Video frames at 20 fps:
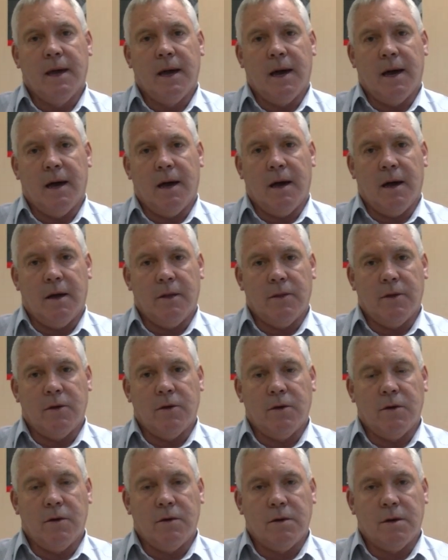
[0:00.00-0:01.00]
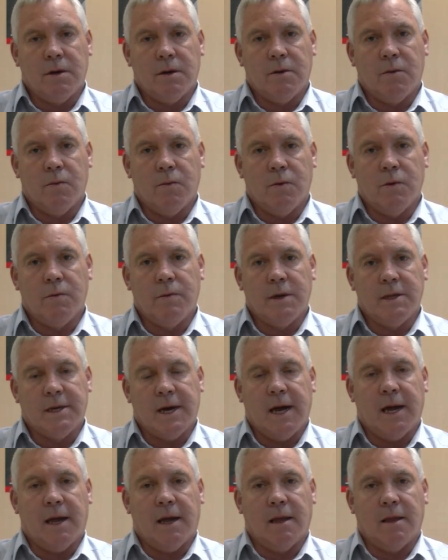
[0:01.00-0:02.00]
the union will be
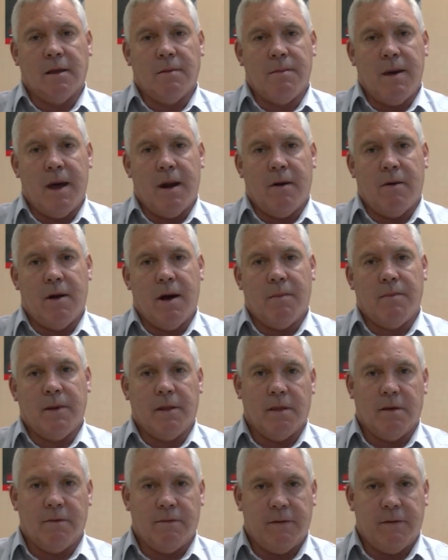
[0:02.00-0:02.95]
taking the matter up in the